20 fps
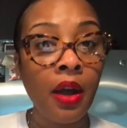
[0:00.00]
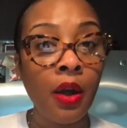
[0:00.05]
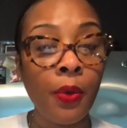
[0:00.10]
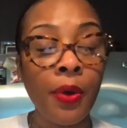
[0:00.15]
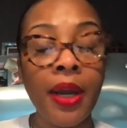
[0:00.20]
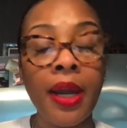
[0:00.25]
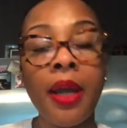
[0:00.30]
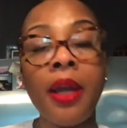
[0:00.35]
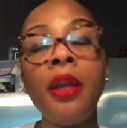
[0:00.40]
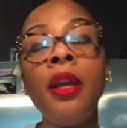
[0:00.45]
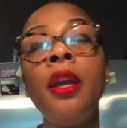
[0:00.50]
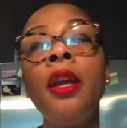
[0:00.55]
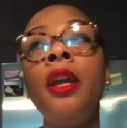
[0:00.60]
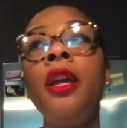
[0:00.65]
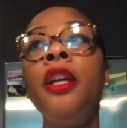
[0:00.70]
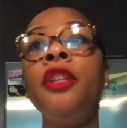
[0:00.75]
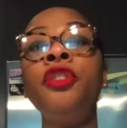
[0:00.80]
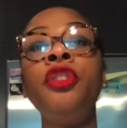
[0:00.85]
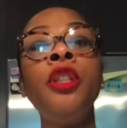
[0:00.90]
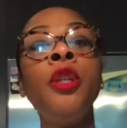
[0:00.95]
Okay.
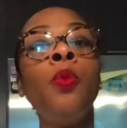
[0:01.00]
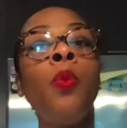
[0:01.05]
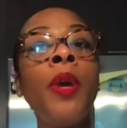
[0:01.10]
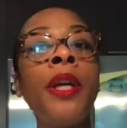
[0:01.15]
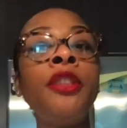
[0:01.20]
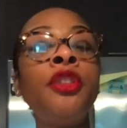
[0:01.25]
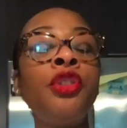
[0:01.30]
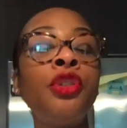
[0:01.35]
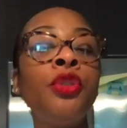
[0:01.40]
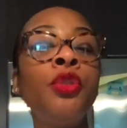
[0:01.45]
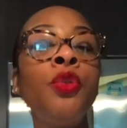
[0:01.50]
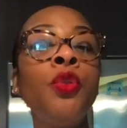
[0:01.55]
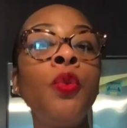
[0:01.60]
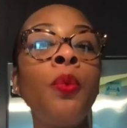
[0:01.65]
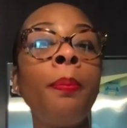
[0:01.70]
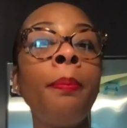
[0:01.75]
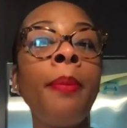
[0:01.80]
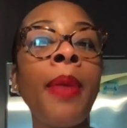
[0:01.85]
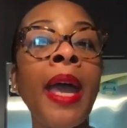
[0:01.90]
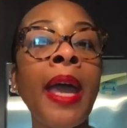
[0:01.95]
She went
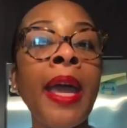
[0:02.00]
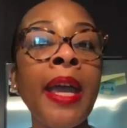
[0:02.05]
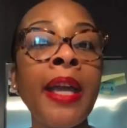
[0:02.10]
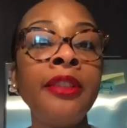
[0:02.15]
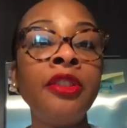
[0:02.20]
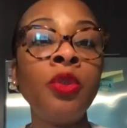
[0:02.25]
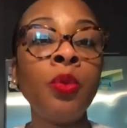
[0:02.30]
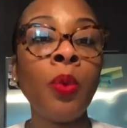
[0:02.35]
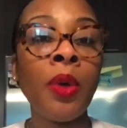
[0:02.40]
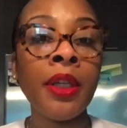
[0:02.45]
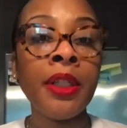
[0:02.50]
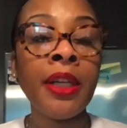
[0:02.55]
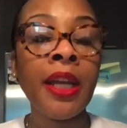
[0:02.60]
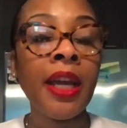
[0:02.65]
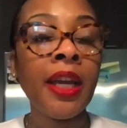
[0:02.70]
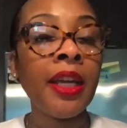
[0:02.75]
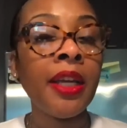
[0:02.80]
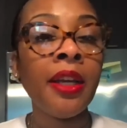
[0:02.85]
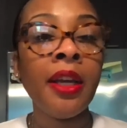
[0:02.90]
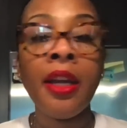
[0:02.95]
to mass one
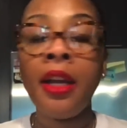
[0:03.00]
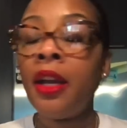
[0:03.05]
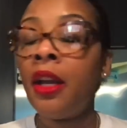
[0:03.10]
day.